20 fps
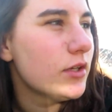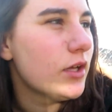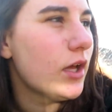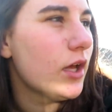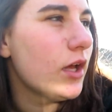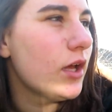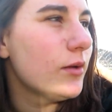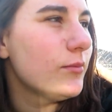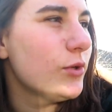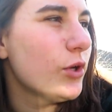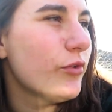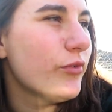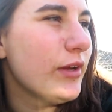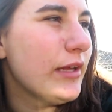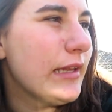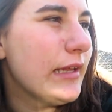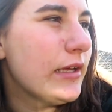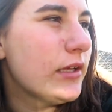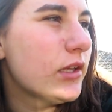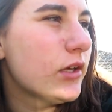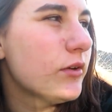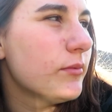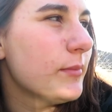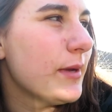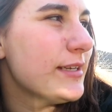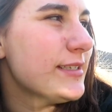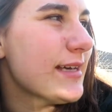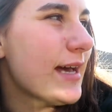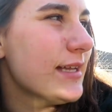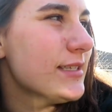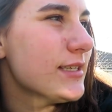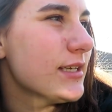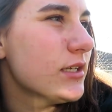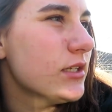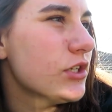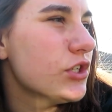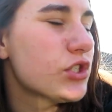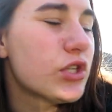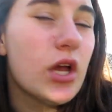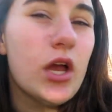Not really though, my dad's
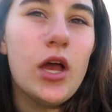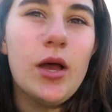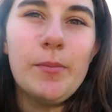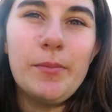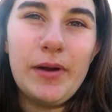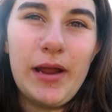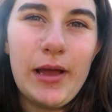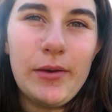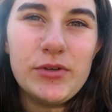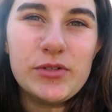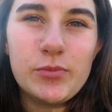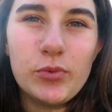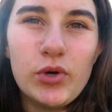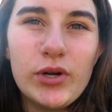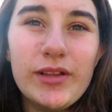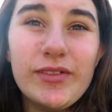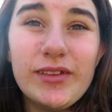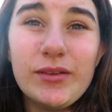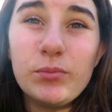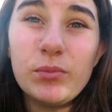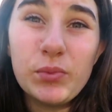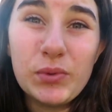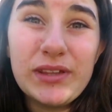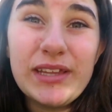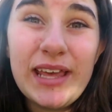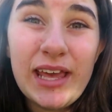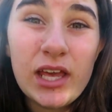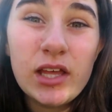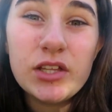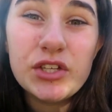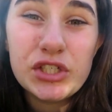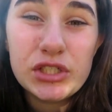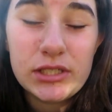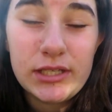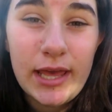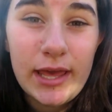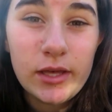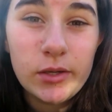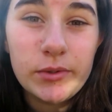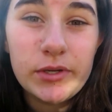English, but I was born with the English
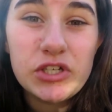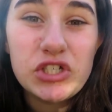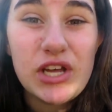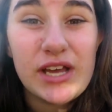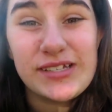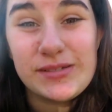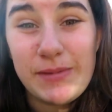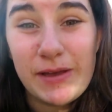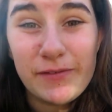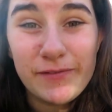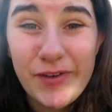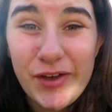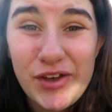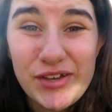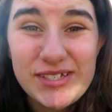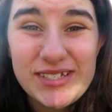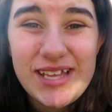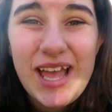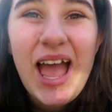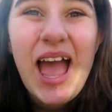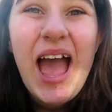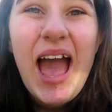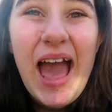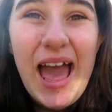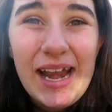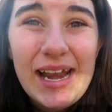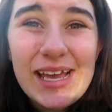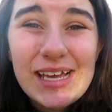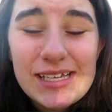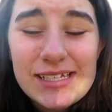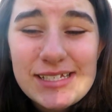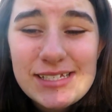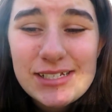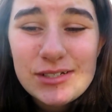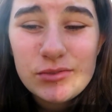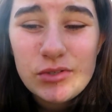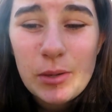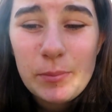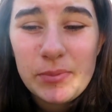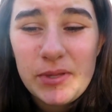language as my first, and I can
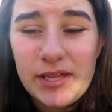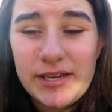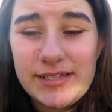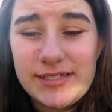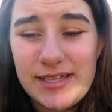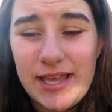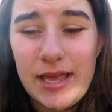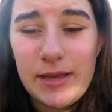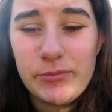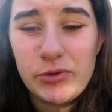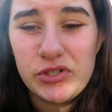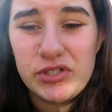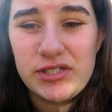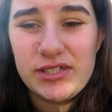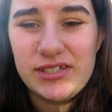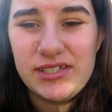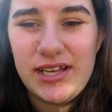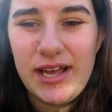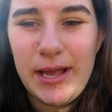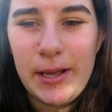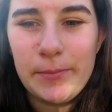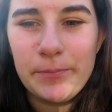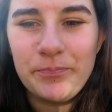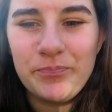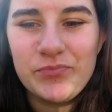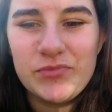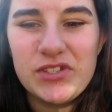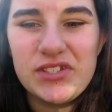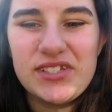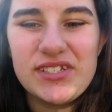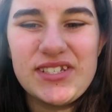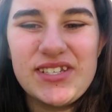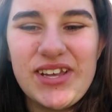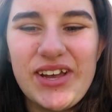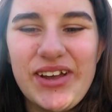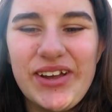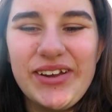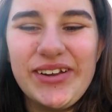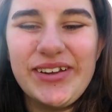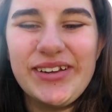still not bloody say it most of the time,
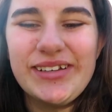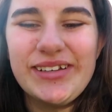so